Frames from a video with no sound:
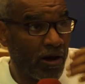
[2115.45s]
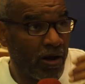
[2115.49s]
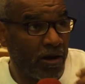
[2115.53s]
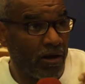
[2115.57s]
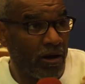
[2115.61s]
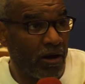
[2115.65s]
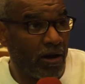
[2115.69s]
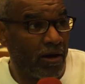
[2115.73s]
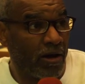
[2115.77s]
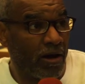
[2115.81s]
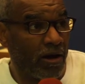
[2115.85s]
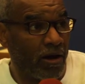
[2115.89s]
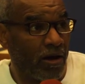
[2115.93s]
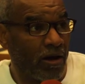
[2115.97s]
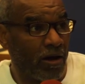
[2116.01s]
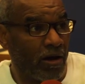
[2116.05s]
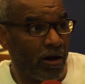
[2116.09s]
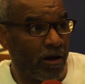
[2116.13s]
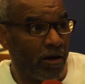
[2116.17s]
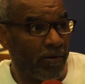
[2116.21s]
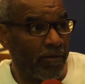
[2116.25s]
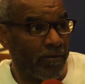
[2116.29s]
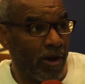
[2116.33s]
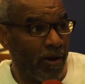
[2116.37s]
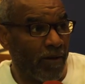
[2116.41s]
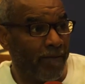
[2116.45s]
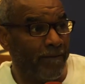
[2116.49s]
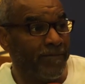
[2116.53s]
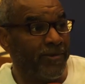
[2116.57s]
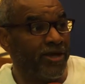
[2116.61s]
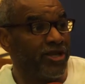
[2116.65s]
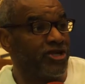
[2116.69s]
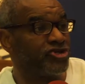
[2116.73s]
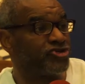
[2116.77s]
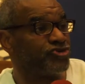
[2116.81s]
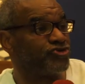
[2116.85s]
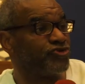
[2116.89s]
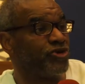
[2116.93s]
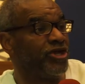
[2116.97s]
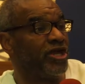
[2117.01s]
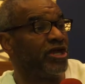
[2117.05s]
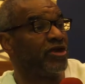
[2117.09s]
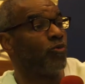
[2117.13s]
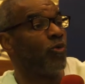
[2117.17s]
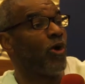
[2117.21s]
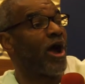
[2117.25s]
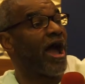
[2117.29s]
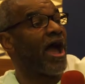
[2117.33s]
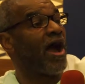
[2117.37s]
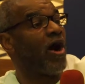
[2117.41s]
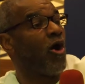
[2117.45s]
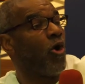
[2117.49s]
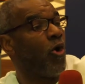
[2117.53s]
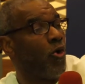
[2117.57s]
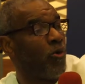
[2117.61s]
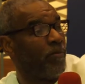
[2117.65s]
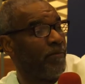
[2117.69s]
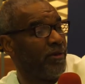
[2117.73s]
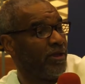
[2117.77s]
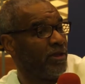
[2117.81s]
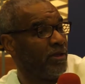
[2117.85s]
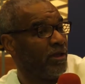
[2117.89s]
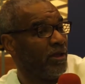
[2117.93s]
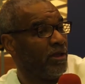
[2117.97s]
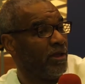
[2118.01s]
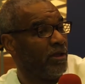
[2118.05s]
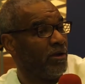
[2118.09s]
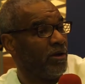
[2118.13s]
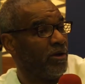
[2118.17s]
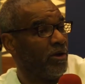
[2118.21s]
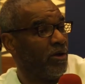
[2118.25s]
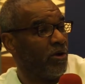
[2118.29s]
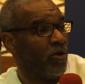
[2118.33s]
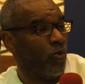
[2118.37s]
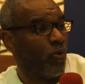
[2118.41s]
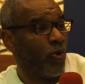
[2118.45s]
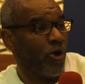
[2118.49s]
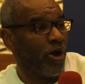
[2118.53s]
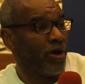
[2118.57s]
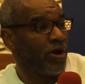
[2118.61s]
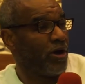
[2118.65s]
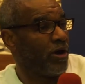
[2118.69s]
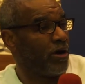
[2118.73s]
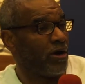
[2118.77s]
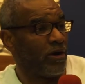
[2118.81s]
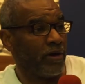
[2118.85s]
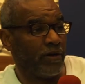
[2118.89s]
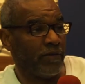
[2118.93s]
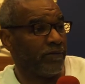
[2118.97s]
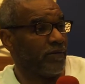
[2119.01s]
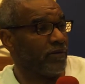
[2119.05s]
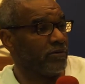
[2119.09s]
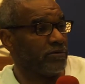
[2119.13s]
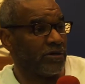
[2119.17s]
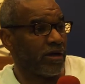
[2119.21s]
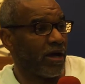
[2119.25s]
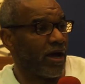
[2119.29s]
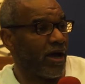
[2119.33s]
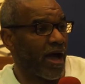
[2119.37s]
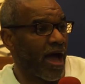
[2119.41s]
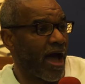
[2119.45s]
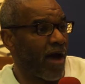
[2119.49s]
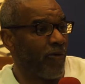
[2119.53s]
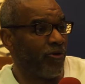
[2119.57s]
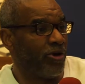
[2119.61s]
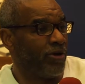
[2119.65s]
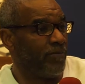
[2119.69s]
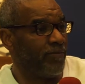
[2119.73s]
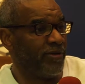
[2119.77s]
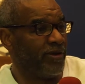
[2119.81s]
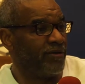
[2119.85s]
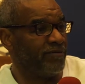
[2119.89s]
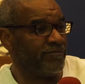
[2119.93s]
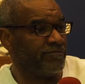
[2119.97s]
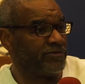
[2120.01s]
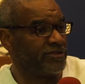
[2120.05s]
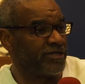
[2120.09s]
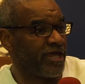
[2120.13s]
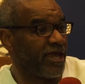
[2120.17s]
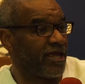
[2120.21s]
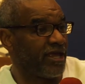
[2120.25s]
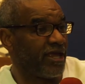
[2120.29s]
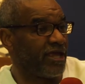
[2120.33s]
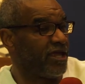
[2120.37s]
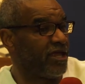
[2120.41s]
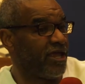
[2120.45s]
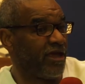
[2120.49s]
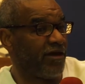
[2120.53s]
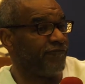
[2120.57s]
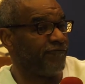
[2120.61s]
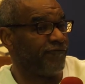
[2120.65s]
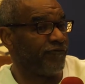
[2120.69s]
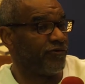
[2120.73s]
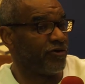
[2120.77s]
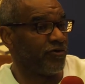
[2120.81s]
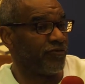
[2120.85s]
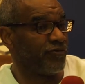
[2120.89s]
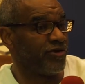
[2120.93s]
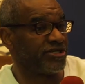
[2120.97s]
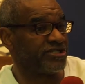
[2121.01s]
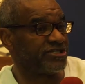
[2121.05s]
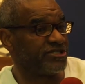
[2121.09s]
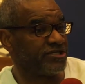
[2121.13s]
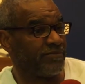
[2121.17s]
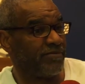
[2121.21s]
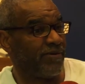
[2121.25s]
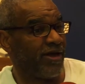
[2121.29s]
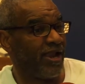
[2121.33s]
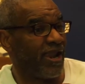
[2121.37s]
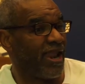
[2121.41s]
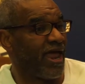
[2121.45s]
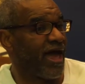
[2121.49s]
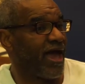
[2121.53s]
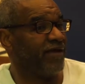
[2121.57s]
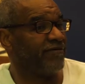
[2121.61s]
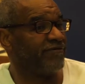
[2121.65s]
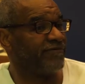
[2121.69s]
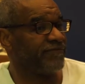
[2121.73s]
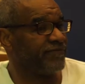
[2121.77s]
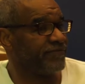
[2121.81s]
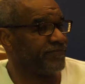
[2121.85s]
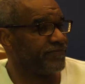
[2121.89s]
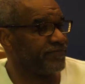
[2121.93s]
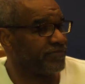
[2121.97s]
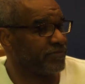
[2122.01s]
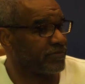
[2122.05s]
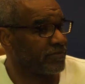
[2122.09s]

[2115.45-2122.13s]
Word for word: a, a, a ministry in Wyoming where I, I would have been taken care for the rest of my life.